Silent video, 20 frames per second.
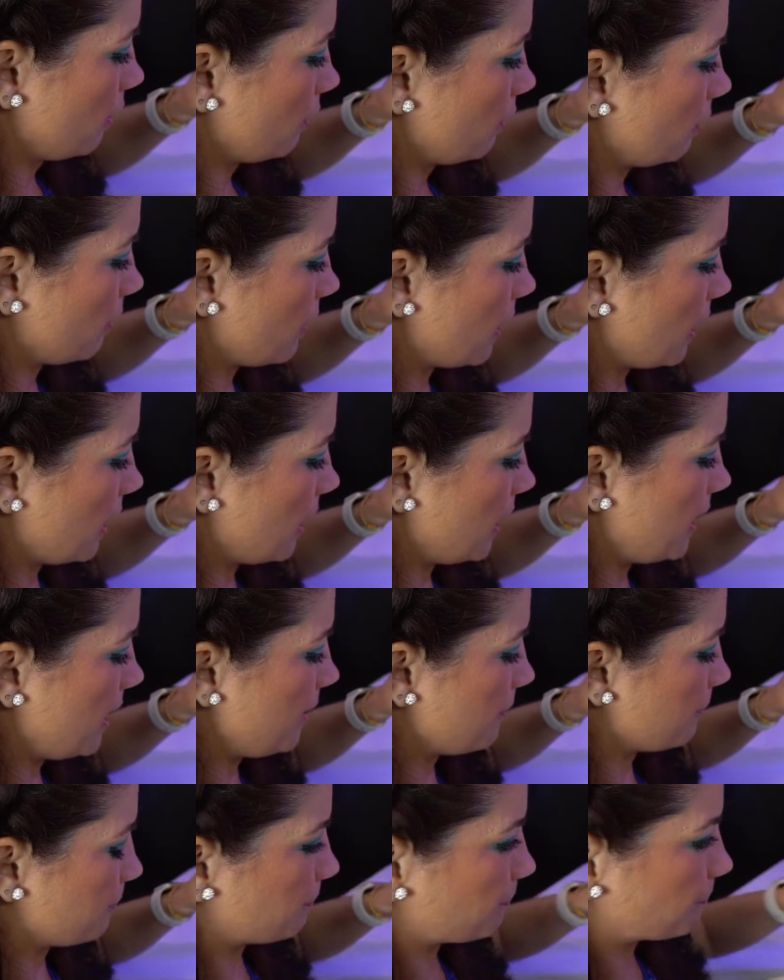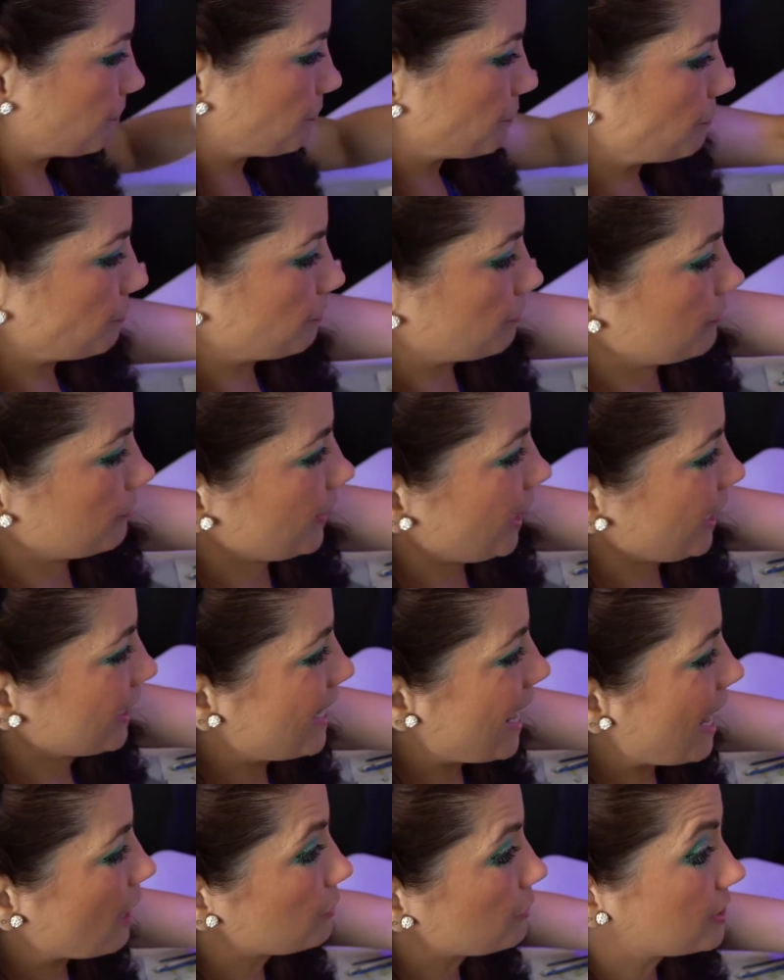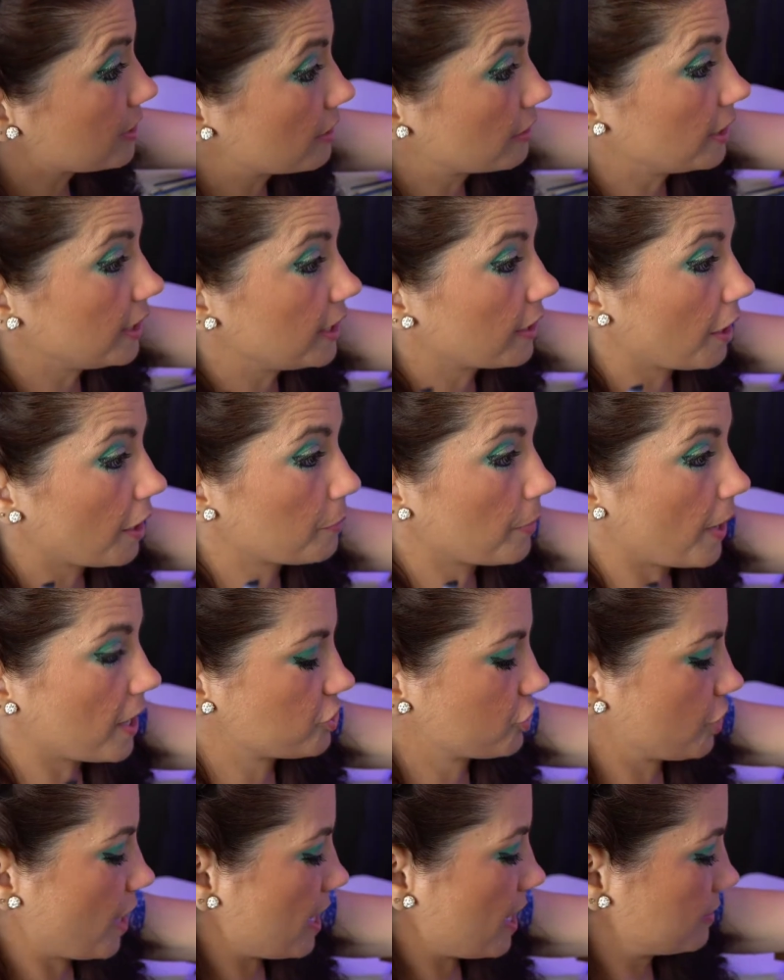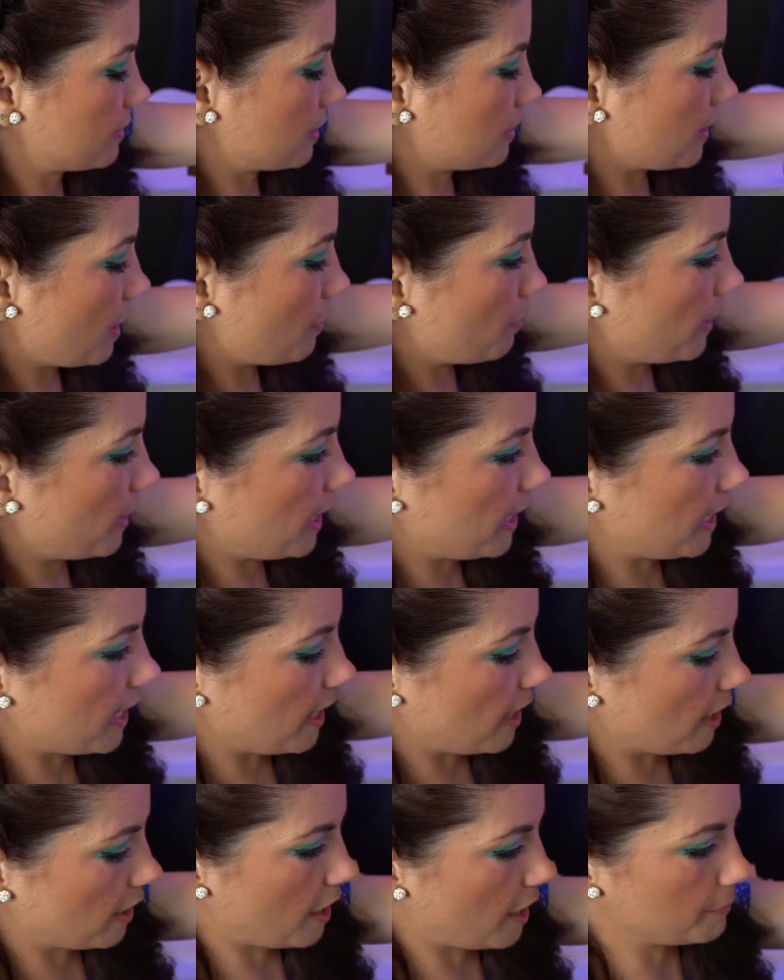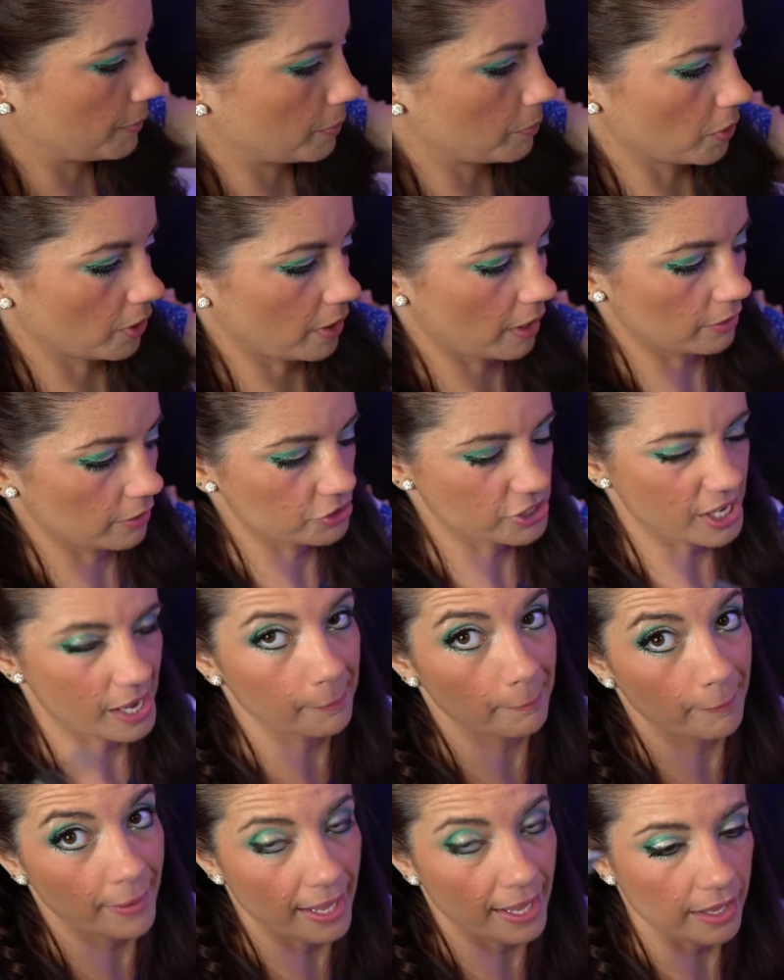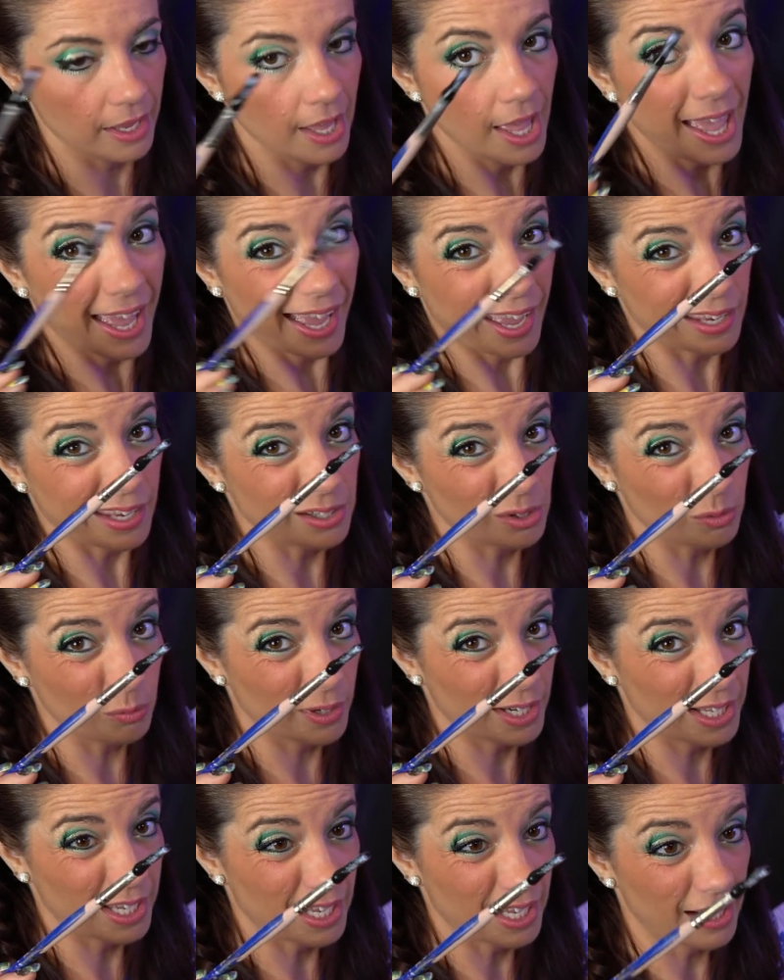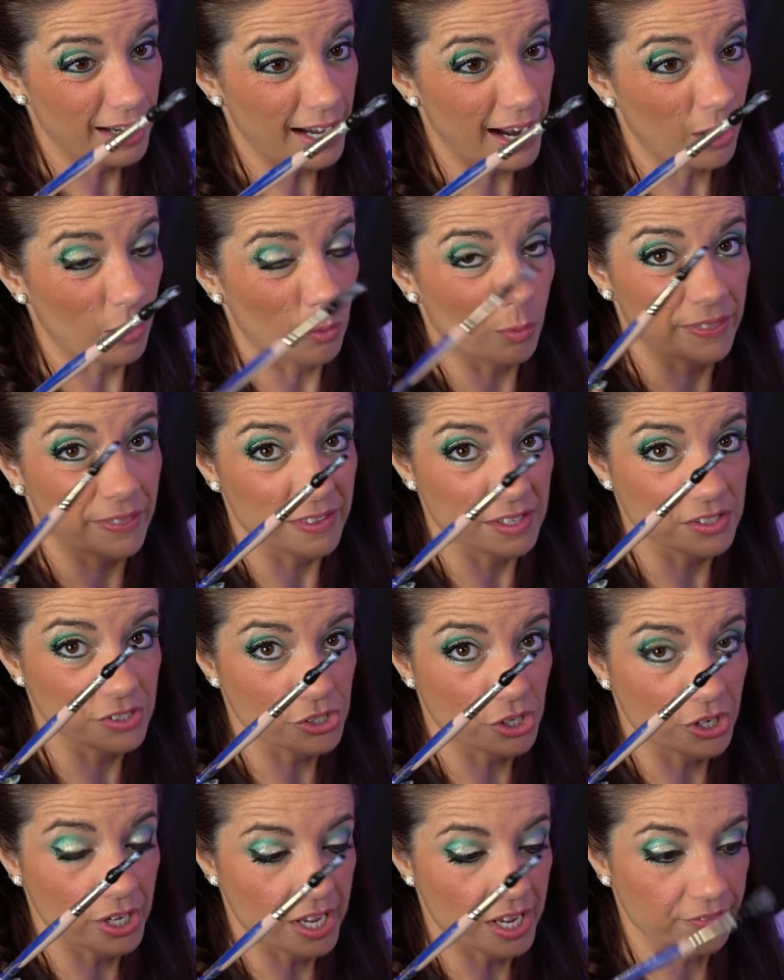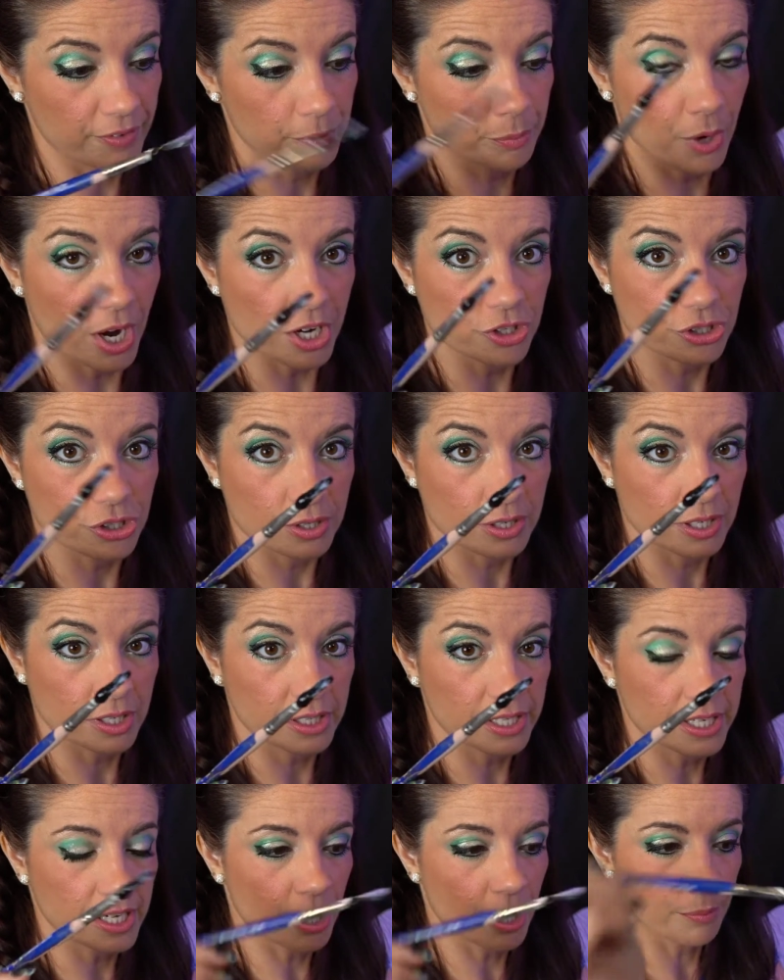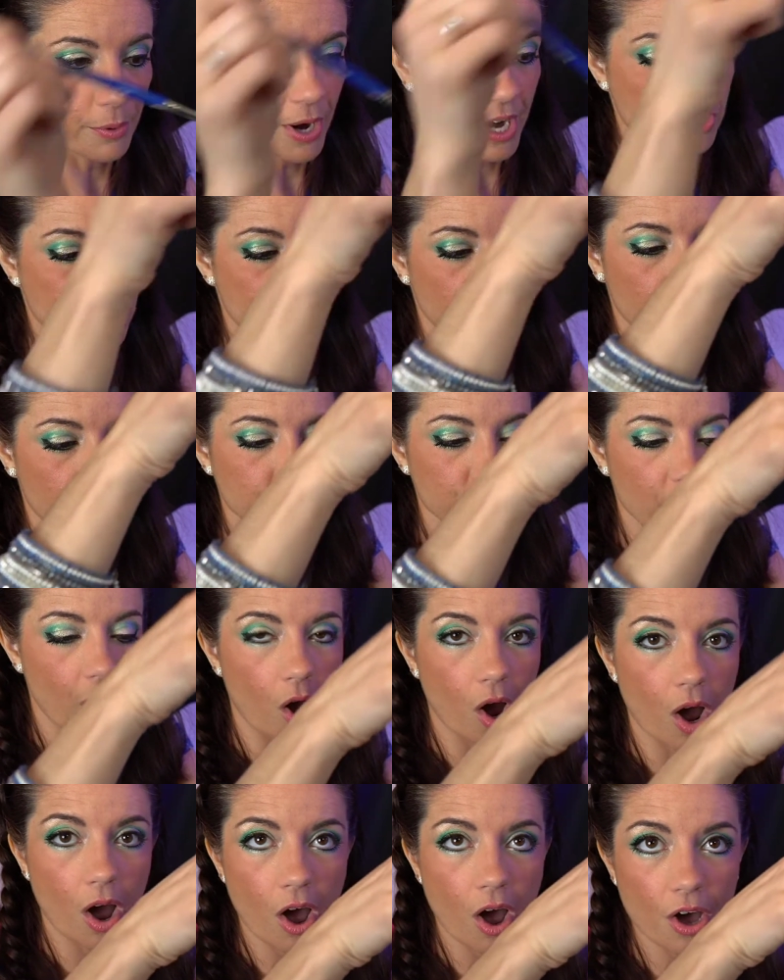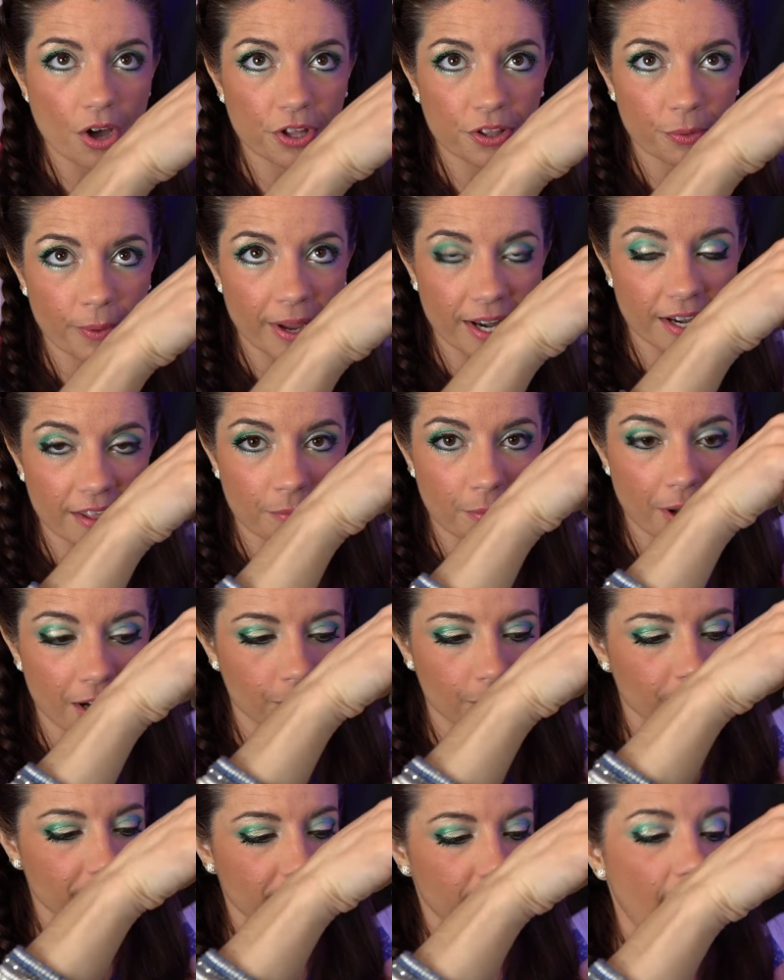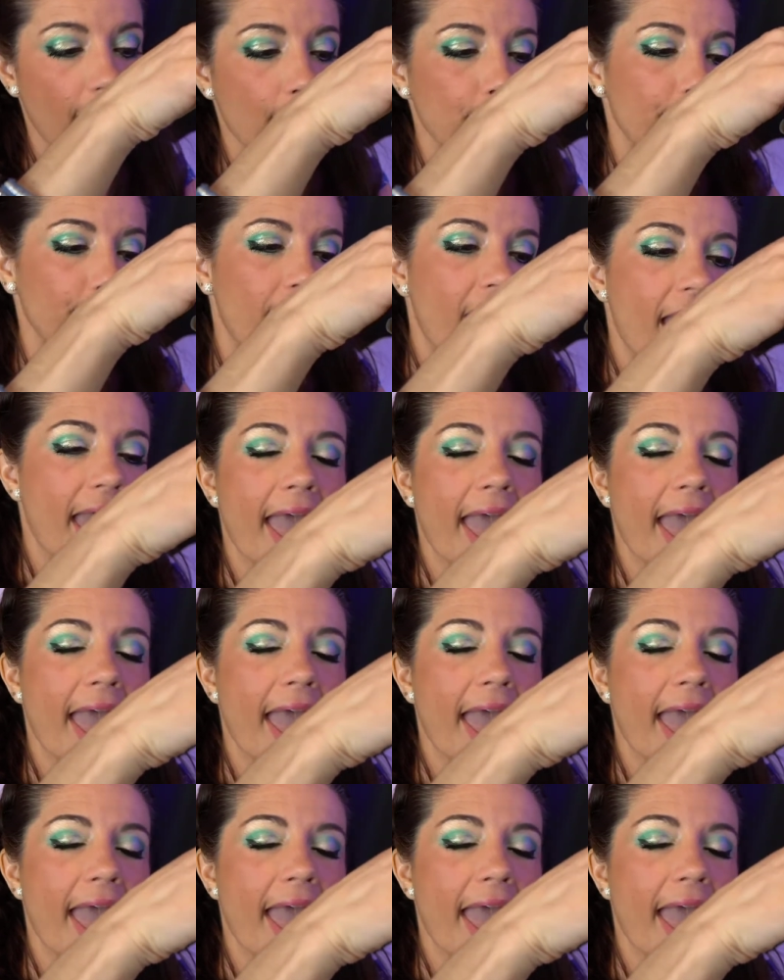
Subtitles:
right? Now to clean our brush, guys, because I want to get a couple more colors out, but I don't want to get it out with this dirty of a brush. So to clean our brush, it goes all the way to the bottom of the cup.